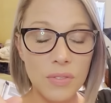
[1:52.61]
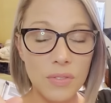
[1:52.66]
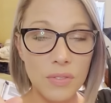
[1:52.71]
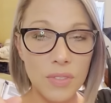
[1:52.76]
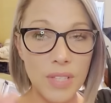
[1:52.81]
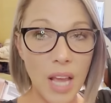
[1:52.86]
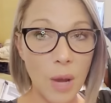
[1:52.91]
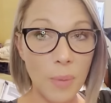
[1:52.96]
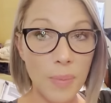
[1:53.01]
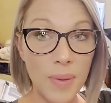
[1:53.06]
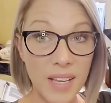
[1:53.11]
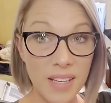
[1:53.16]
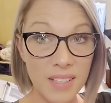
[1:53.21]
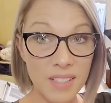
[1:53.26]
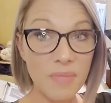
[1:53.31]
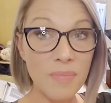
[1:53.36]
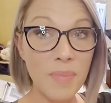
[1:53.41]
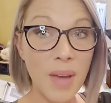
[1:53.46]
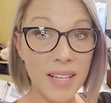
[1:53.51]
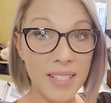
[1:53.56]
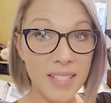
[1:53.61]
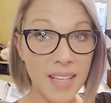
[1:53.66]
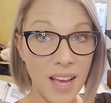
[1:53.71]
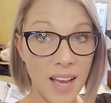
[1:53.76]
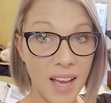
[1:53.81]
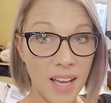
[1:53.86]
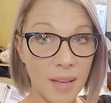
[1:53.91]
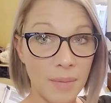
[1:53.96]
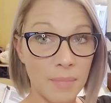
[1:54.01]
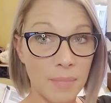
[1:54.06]
Now, because of my
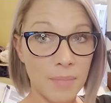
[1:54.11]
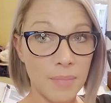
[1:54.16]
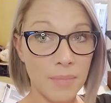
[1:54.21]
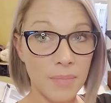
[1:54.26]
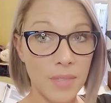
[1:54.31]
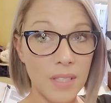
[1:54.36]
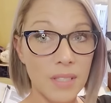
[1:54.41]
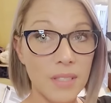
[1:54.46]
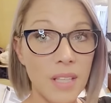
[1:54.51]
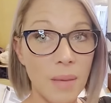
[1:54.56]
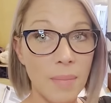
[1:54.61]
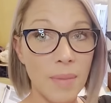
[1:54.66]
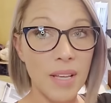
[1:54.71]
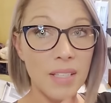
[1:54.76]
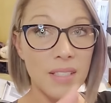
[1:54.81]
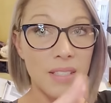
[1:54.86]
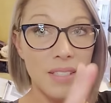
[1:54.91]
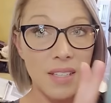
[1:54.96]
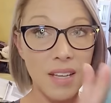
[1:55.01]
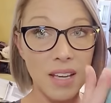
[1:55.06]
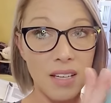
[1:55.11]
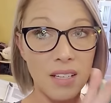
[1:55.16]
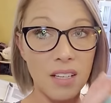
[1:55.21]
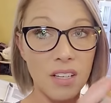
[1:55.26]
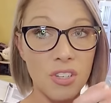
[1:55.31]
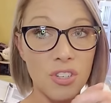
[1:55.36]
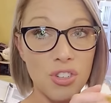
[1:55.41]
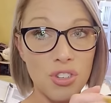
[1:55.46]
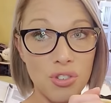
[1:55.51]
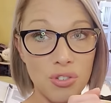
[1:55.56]
time limits and
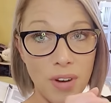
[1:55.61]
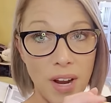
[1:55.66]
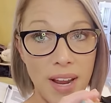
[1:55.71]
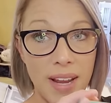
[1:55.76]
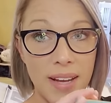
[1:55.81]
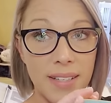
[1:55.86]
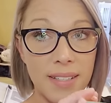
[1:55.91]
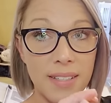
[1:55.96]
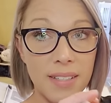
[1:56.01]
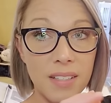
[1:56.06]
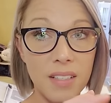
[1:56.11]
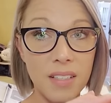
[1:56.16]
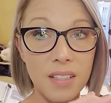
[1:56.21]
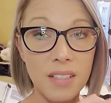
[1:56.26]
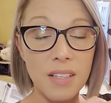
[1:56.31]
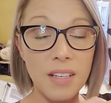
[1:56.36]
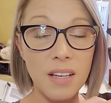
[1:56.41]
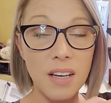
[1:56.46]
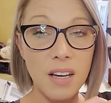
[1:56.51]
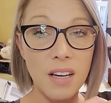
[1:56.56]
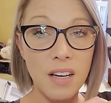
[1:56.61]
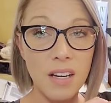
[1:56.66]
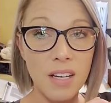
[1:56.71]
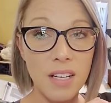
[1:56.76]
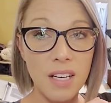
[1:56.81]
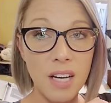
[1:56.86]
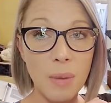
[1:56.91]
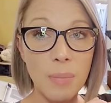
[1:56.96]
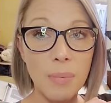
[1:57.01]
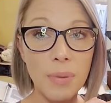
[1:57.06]
constraints
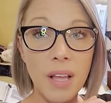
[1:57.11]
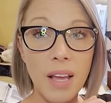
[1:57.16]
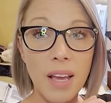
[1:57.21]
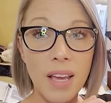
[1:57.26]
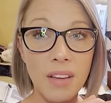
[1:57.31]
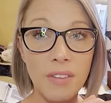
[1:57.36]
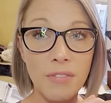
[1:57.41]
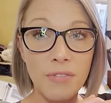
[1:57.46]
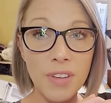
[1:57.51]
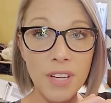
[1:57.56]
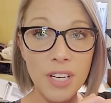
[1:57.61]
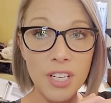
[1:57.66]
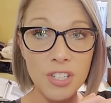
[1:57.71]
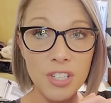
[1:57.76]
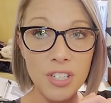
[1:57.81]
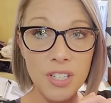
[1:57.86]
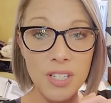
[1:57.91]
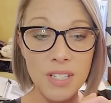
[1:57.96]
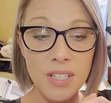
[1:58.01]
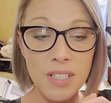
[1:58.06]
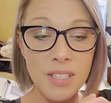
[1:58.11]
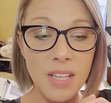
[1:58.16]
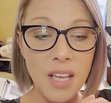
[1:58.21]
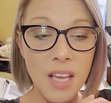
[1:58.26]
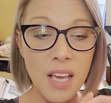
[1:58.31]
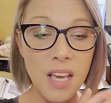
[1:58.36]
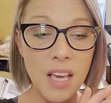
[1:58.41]
on applying finishes,